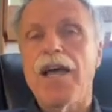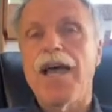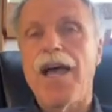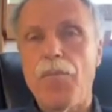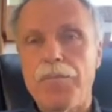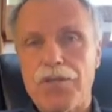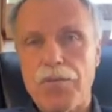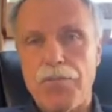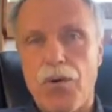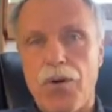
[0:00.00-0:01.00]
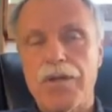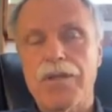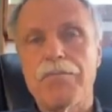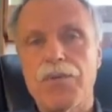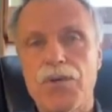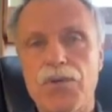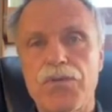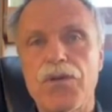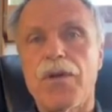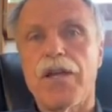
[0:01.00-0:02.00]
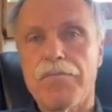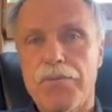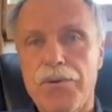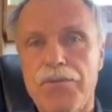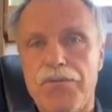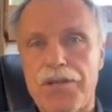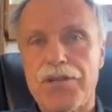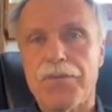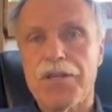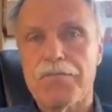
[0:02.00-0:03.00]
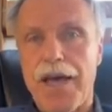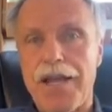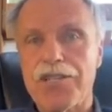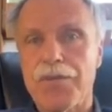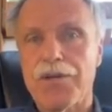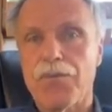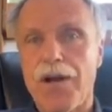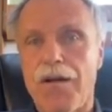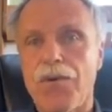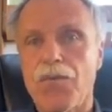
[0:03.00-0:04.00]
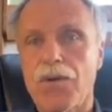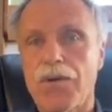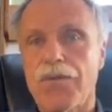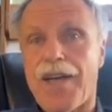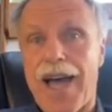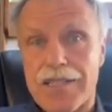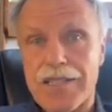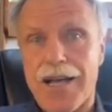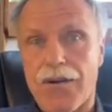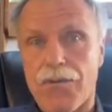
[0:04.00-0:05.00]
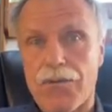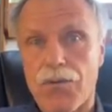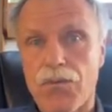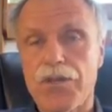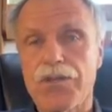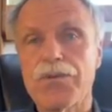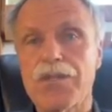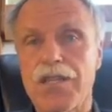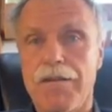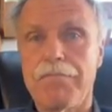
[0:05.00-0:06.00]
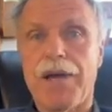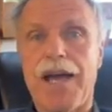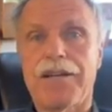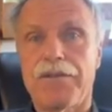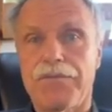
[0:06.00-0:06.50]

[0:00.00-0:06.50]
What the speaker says: Help support the move to improve fisheries management around the world. That's how we will reduce the impact of